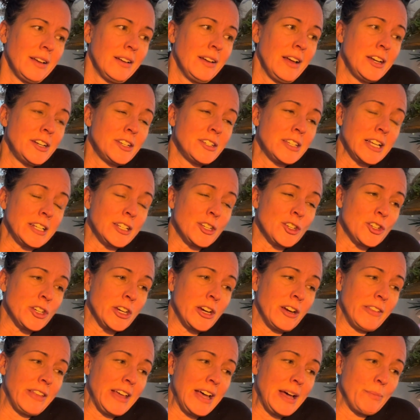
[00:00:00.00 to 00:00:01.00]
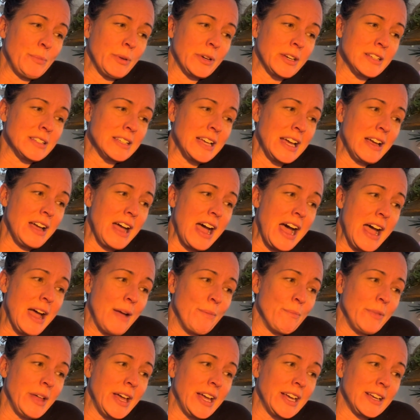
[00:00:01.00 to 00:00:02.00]
just had to share that because
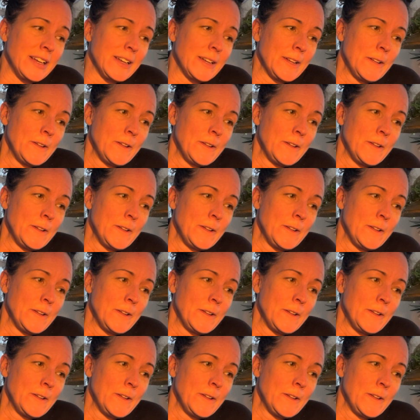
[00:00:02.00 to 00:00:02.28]
I'm like,